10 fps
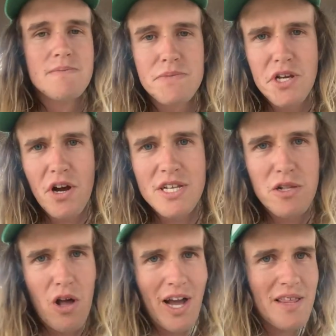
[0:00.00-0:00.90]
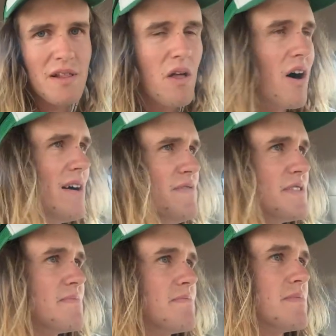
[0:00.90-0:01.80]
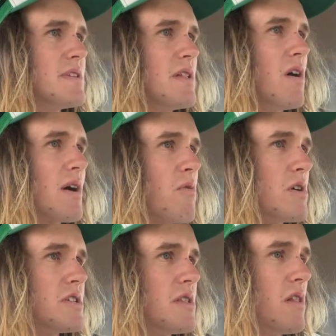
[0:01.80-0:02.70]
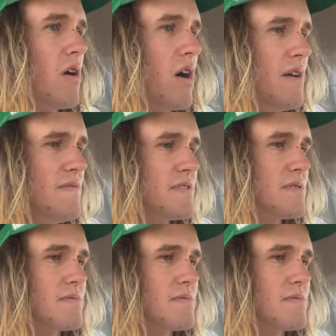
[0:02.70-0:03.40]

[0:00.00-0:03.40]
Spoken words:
do you guys like the lives? Do you like watching the lives?